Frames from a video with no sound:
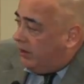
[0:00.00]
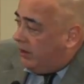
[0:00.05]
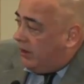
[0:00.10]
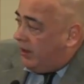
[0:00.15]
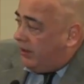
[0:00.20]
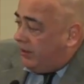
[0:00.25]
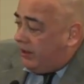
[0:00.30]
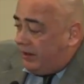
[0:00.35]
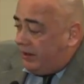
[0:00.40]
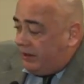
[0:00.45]

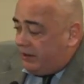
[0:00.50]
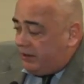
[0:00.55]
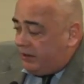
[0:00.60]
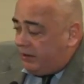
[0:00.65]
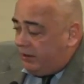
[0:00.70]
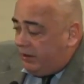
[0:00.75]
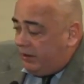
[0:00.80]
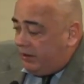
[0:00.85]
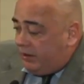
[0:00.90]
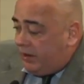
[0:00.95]
And
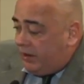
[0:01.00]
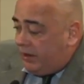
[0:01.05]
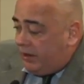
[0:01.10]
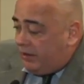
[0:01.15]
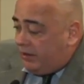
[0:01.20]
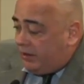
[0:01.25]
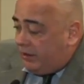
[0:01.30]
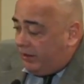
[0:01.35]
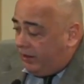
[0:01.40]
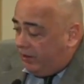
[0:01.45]

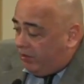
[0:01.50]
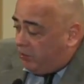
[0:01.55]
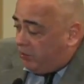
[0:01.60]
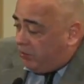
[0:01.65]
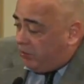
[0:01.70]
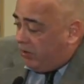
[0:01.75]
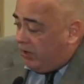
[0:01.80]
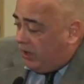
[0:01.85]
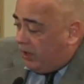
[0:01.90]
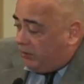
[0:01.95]
it is
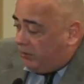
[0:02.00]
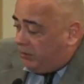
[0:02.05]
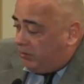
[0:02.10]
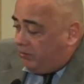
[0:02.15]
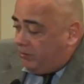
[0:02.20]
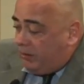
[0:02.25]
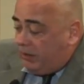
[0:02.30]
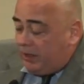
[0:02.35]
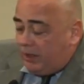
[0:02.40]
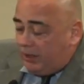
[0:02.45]
a
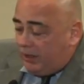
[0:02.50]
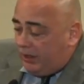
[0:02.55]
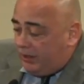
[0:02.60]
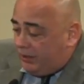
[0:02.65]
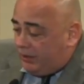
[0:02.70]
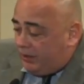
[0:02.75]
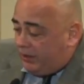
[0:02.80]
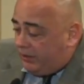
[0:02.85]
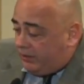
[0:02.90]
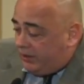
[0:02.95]
problem,
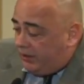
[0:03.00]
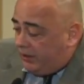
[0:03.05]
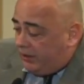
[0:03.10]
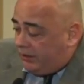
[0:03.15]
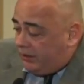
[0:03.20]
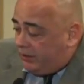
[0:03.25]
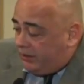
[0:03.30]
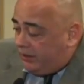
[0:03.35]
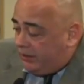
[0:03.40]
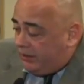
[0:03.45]
and
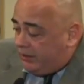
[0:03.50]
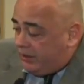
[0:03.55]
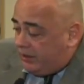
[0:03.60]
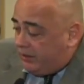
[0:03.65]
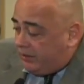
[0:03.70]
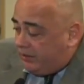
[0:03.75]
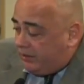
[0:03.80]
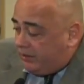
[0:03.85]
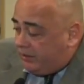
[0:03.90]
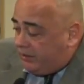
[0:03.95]

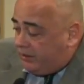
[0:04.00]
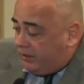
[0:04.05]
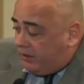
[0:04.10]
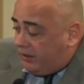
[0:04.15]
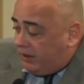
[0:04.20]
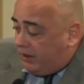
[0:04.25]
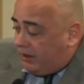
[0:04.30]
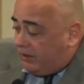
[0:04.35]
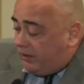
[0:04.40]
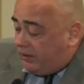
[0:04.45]

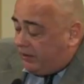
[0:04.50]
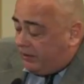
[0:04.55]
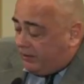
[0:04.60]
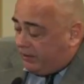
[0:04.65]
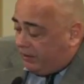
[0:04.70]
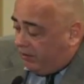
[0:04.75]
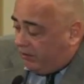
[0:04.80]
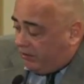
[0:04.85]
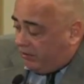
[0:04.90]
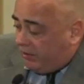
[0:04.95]
it
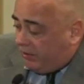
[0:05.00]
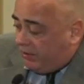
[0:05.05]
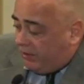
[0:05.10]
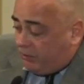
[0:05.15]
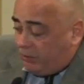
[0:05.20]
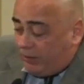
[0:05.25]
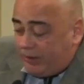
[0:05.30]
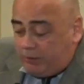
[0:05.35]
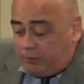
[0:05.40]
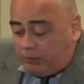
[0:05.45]
does,
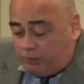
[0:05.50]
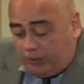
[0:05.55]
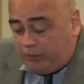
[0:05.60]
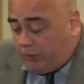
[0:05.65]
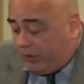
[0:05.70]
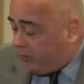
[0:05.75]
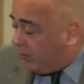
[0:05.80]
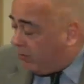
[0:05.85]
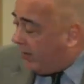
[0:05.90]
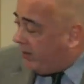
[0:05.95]
when
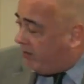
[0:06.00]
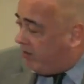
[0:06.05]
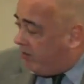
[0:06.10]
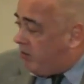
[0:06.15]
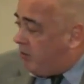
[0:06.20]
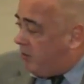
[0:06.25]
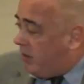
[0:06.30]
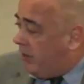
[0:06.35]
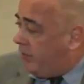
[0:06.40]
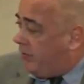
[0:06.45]
one
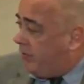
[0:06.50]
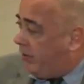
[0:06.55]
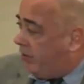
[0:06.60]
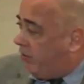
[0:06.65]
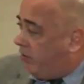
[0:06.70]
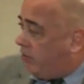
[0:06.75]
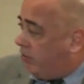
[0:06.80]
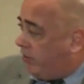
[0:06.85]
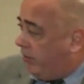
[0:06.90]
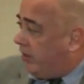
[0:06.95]
writes about this
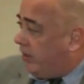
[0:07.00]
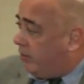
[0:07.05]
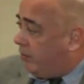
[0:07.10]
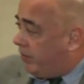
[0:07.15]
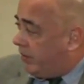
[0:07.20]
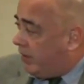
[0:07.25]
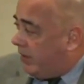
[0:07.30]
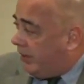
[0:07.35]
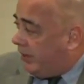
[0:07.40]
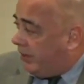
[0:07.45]
sort of
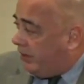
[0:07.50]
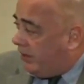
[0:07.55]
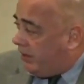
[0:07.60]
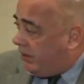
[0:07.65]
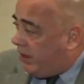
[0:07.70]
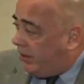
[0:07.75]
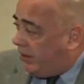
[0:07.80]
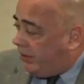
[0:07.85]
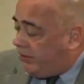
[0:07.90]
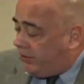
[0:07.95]
thing,
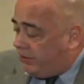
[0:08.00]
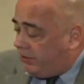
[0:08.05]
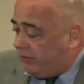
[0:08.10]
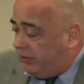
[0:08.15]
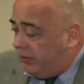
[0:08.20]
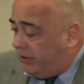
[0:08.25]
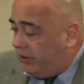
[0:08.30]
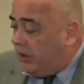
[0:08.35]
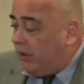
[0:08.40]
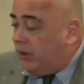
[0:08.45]
as I
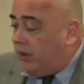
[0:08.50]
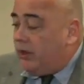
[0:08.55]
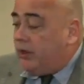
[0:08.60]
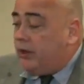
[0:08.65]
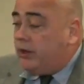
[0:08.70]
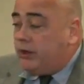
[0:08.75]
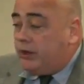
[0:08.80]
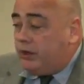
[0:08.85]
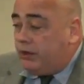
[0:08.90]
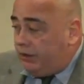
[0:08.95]
do,
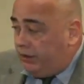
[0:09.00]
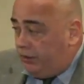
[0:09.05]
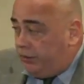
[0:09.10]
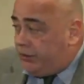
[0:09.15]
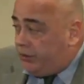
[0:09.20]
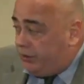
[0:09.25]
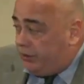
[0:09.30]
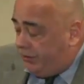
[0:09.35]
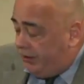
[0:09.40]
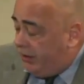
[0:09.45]

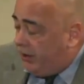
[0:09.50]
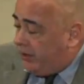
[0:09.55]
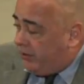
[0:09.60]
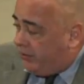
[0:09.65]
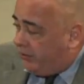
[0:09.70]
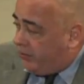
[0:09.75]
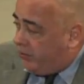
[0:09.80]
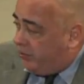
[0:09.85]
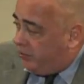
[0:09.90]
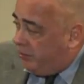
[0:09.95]
you do hear
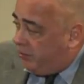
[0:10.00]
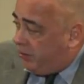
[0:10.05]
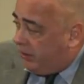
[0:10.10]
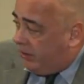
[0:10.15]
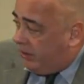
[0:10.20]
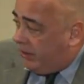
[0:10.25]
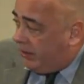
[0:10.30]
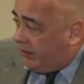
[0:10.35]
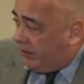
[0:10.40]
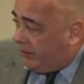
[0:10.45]
from
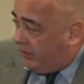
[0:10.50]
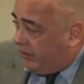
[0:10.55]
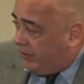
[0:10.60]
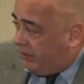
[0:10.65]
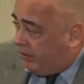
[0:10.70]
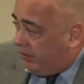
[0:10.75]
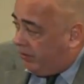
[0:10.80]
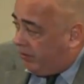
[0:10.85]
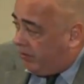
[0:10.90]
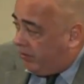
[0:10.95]
people like
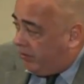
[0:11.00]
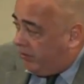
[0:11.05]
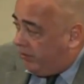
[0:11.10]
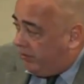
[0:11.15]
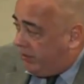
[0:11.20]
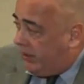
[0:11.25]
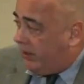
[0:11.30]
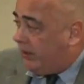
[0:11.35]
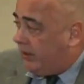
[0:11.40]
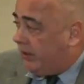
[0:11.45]
this
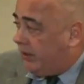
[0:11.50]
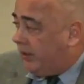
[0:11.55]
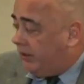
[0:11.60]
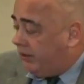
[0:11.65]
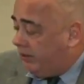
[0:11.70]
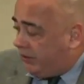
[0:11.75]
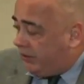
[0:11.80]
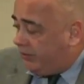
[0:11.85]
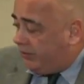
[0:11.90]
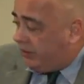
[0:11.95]
telling
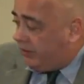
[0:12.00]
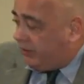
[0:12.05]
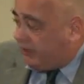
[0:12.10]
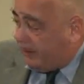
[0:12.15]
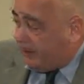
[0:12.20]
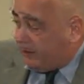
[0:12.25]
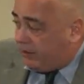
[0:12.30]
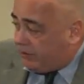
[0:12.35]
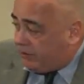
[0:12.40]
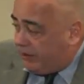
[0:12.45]
you that
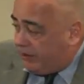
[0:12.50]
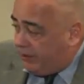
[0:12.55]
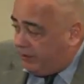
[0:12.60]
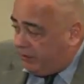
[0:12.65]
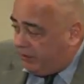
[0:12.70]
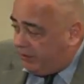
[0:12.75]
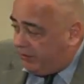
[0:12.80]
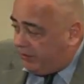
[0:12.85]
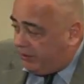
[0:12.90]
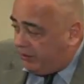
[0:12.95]
they agree
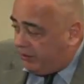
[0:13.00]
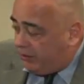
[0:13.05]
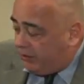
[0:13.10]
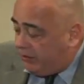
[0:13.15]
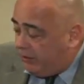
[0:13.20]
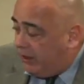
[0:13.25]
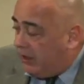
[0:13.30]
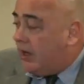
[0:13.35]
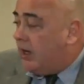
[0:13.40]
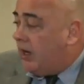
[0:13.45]
with
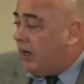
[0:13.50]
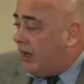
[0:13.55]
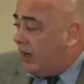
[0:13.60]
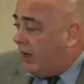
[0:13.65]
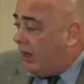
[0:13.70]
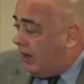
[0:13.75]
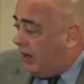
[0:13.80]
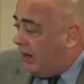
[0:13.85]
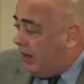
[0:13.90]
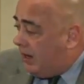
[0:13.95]
you,
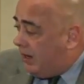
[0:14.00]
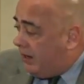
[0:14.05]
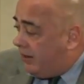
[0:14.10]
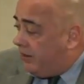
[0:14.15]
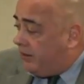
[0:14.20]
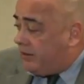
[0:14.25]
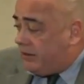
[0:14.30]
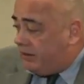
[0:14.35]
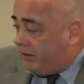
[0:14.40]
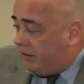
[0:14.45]

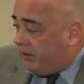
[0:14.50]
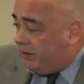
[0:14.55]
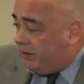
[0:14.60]
and